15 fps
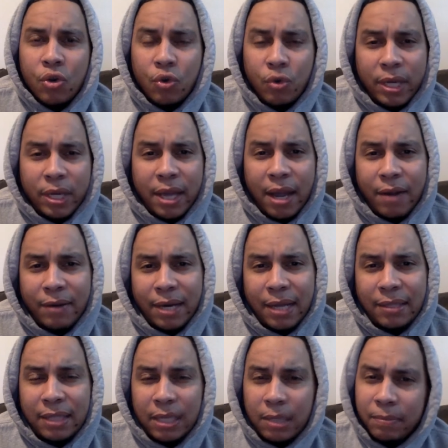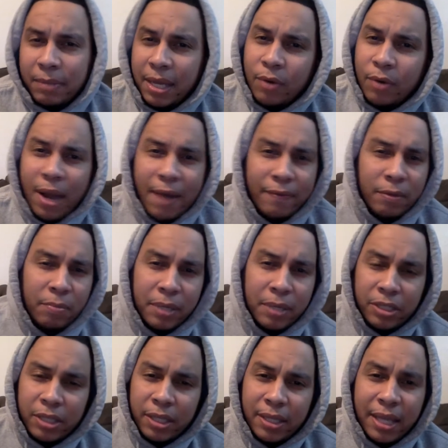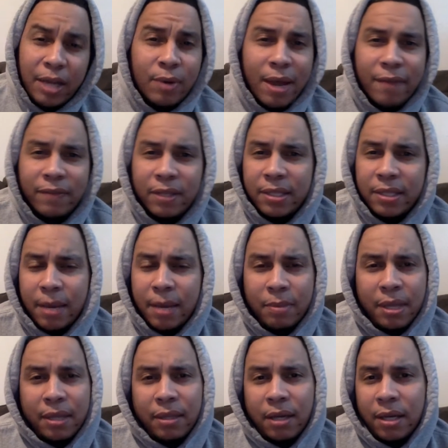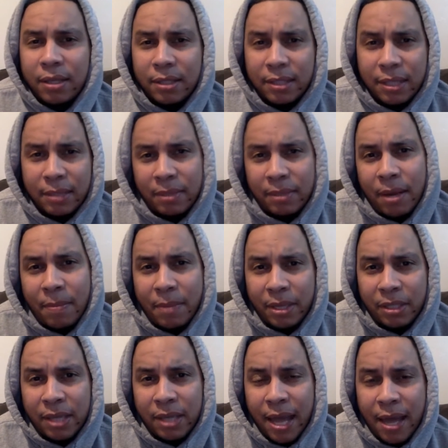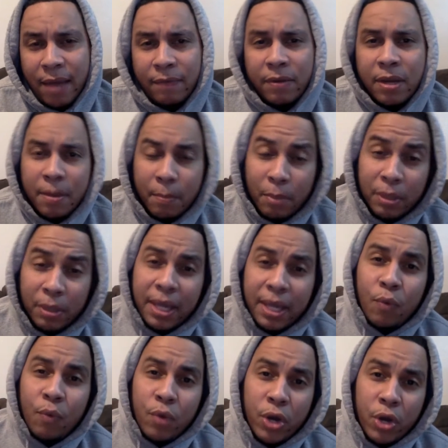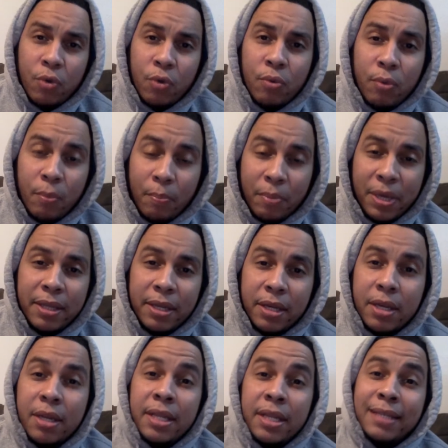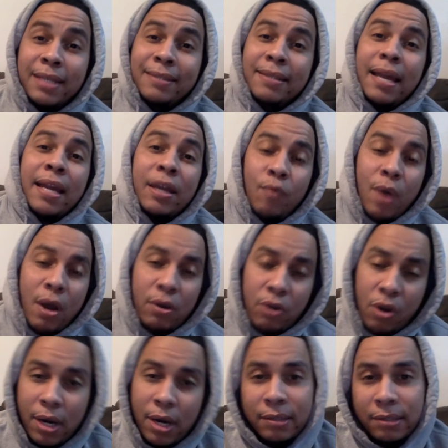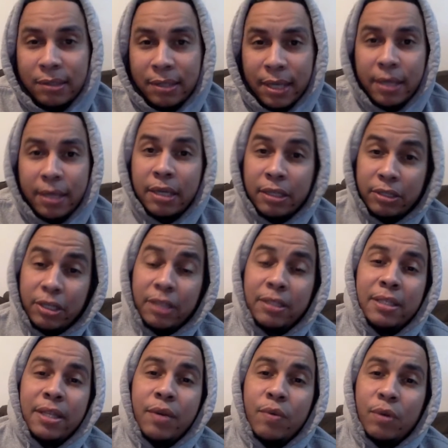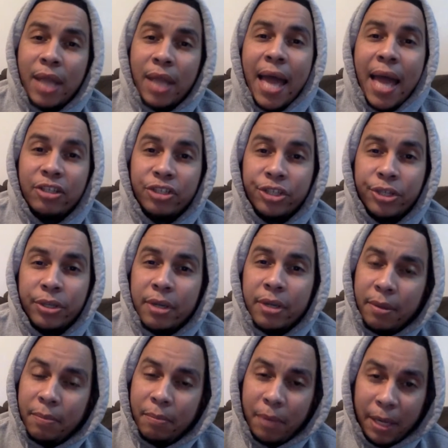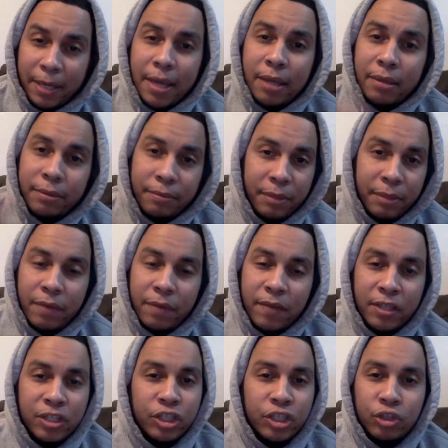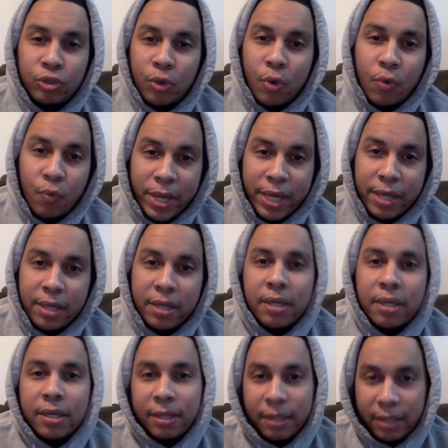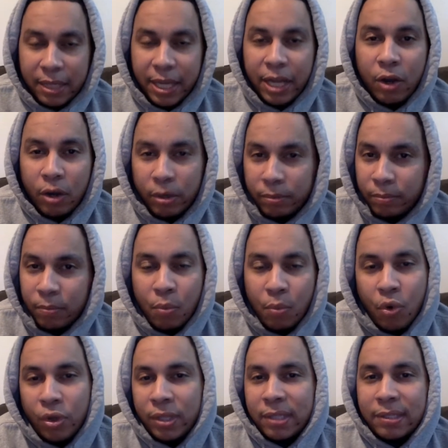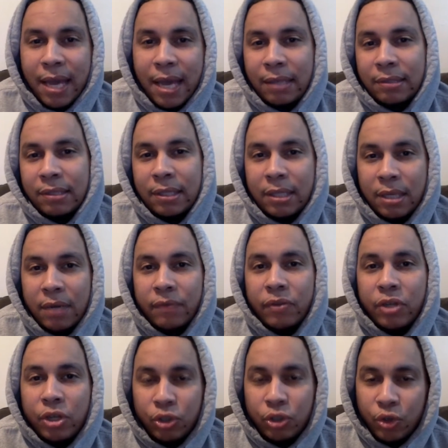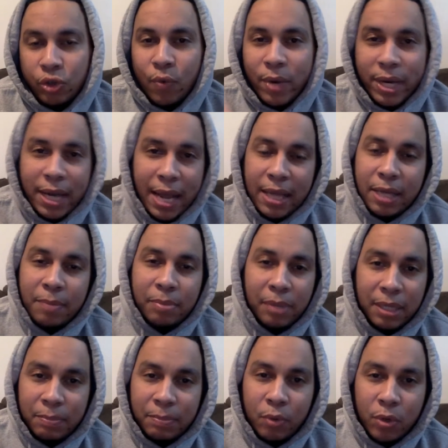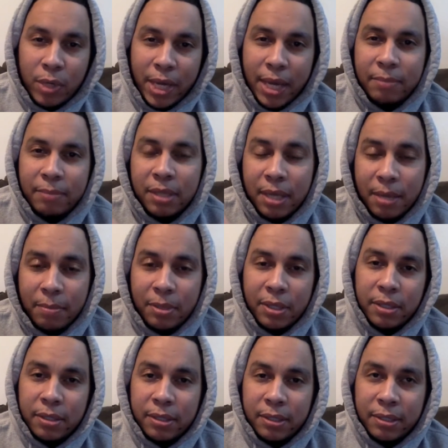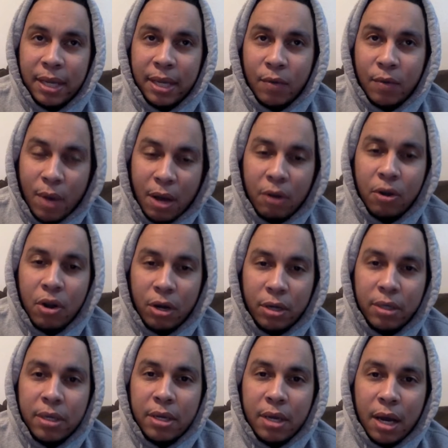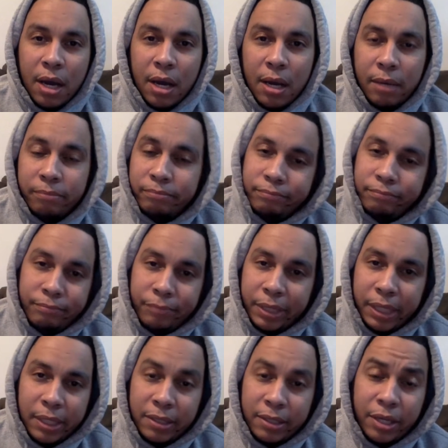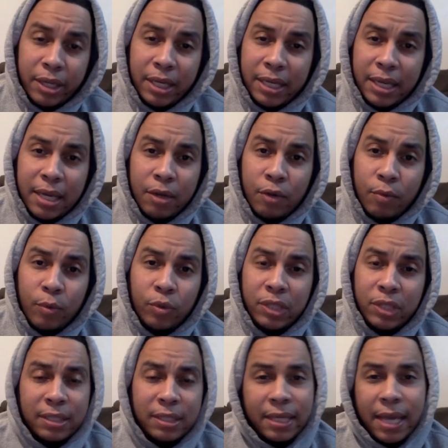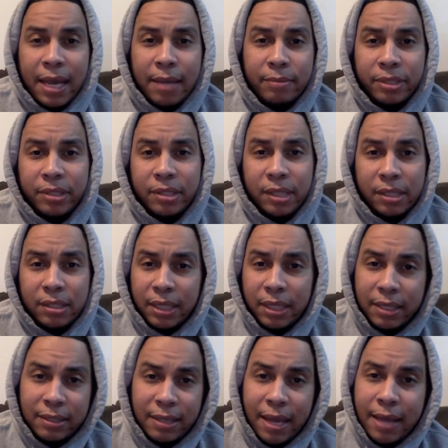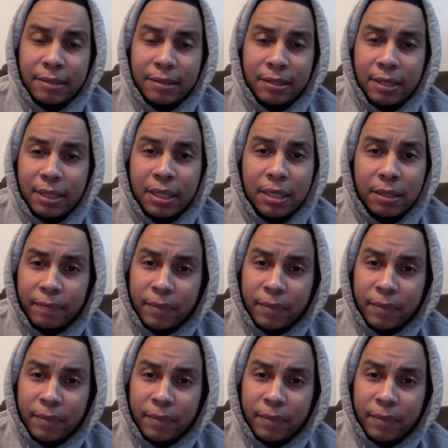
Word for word: who can carry that team. They don't have the pitching, they don't have the depth that the other teams that I mentioned have, but they will be the the second wild card, I should say, just as they were last year. Again, the division is so weak they are more than talented enough to win 80 plus ball games and be the, the second wild card um, because they're going to get almost 60 games this season against Kansas City,